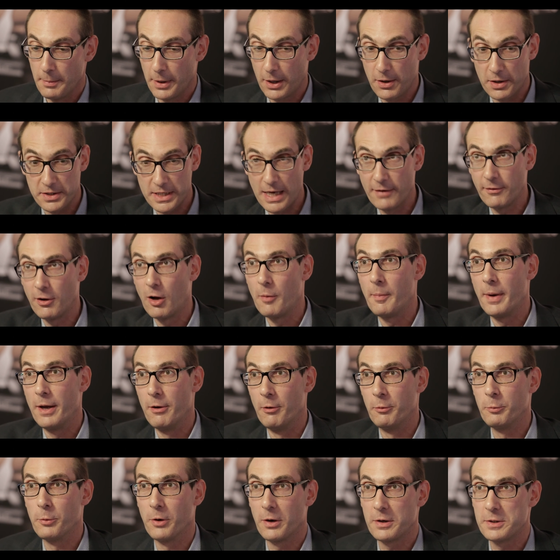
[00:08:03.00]
Because I've got my
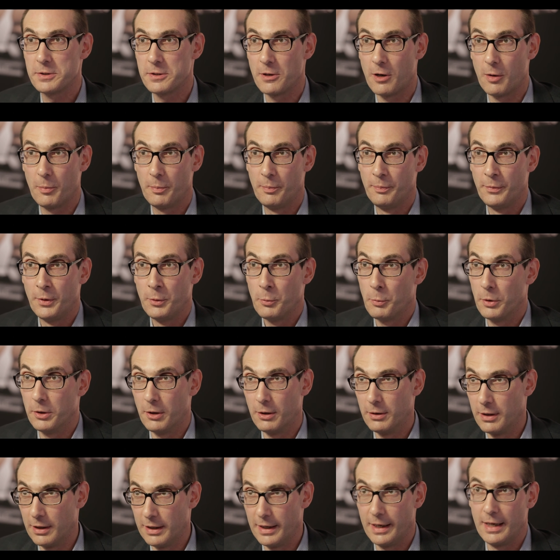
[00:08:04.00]
own workshop with
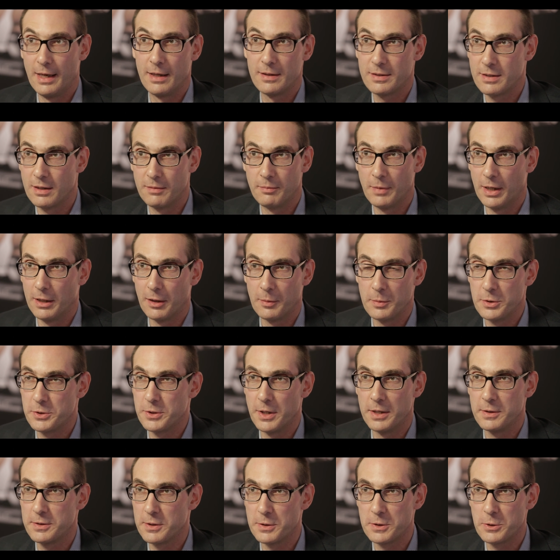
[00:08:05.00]
all the lathes and milling
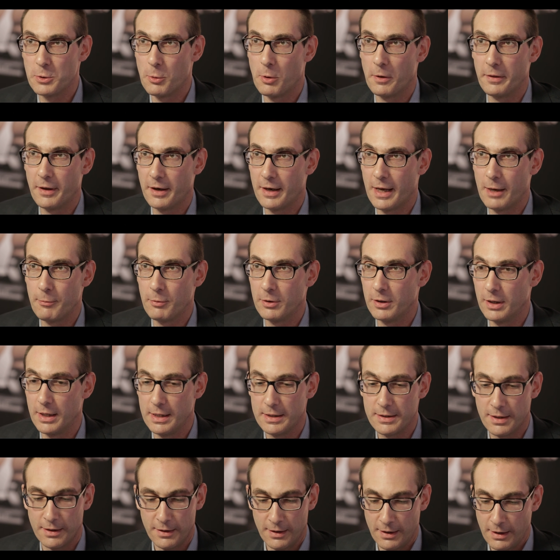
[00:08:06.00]
machines and so on that I would
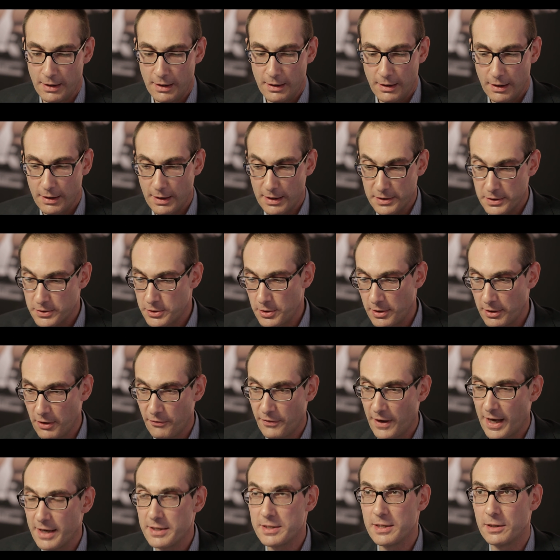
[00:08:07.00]
need, straight
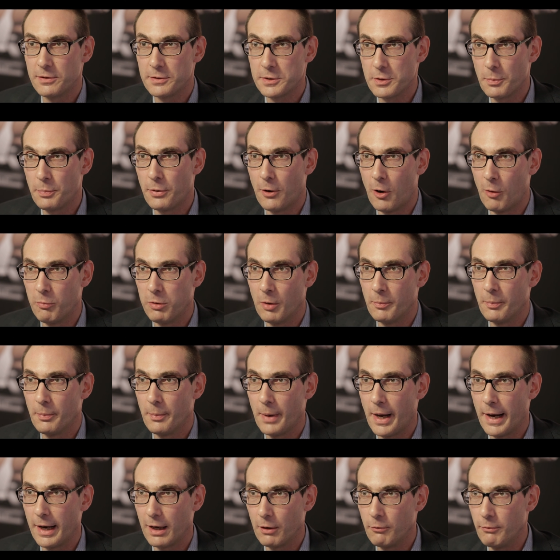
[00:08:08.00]
off I see there's a problem,
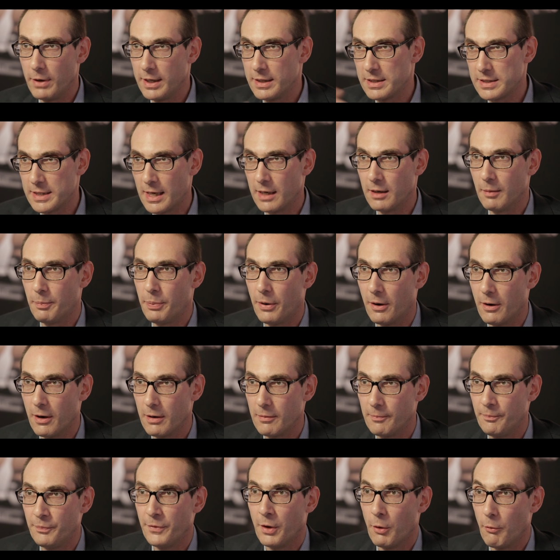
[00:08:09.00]
I can redesign a
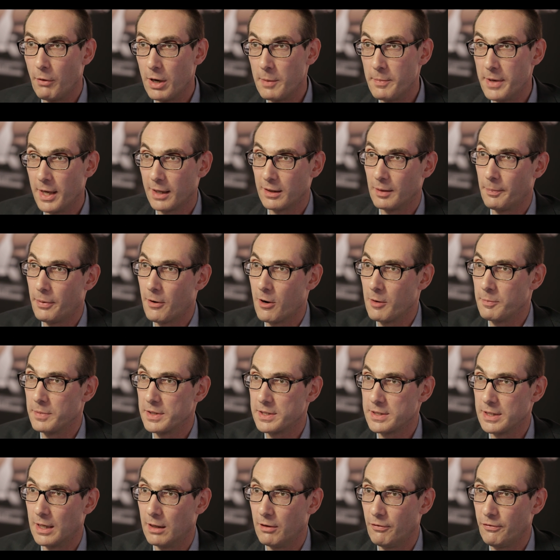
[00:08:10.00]
part, remake the part
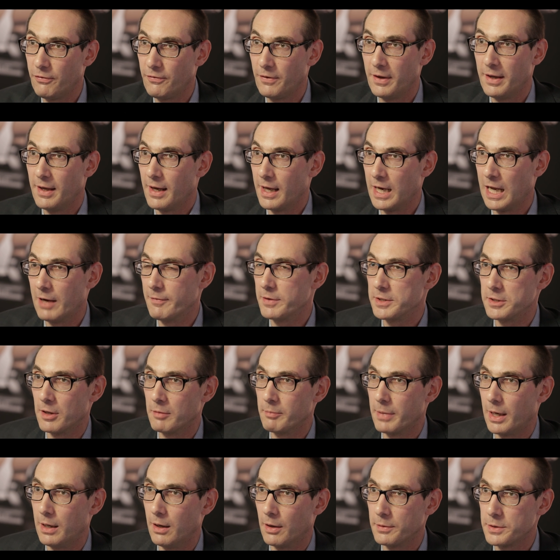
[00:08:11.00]
myself, and have it
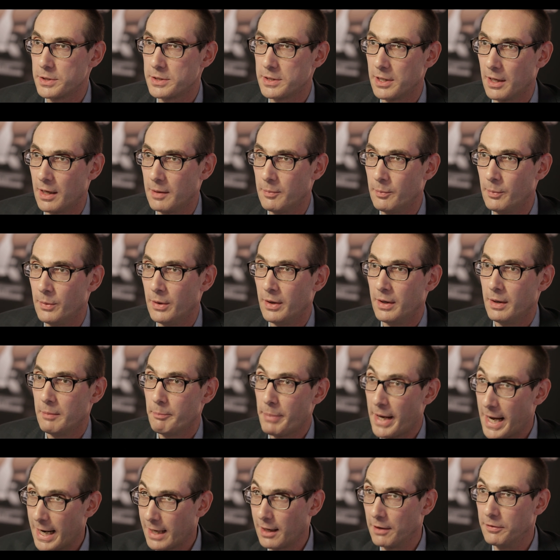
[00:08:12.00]
done by lunchtime,
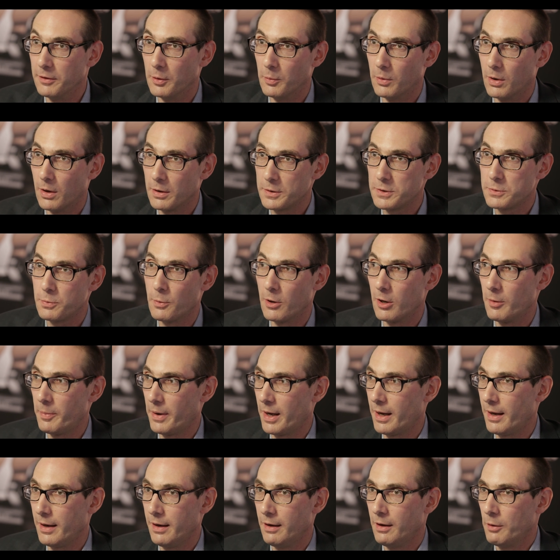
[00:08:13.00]
back in the watch,
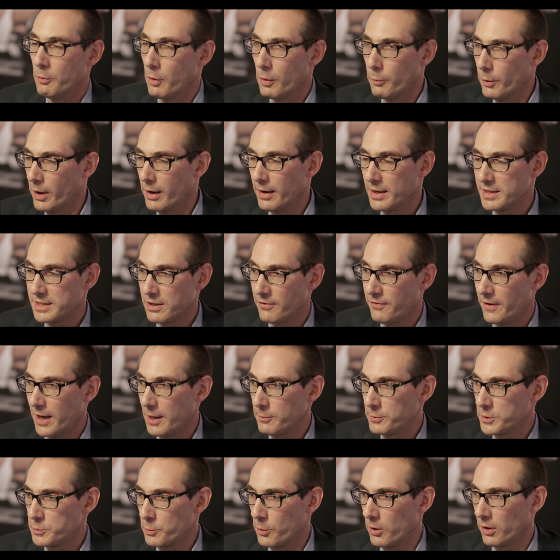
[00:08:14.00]
whereas if I
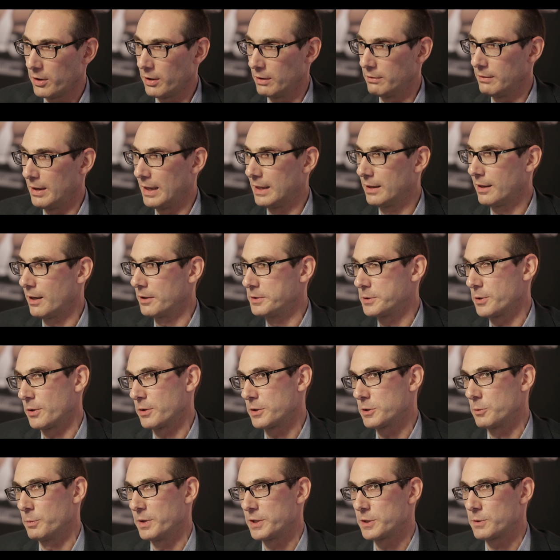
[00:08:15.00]
was working in
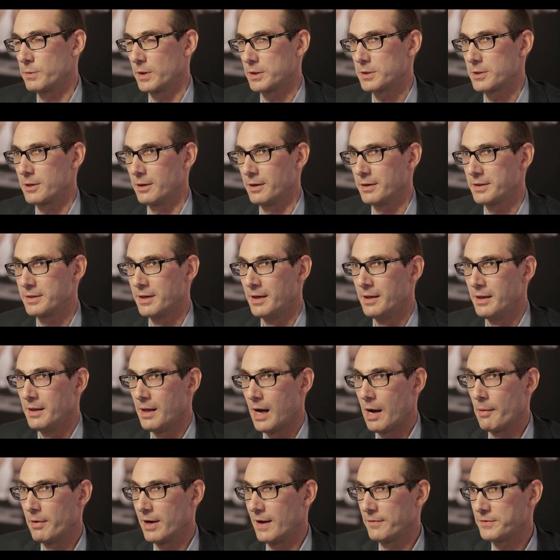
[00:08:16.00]
conjunction with Switzerland,
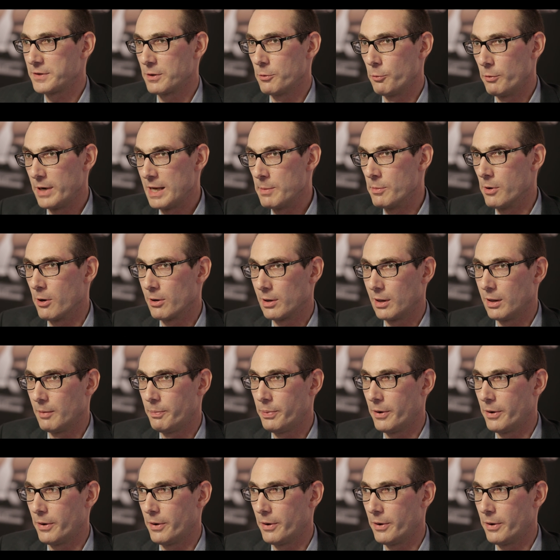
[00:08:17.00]
I would have to remodel the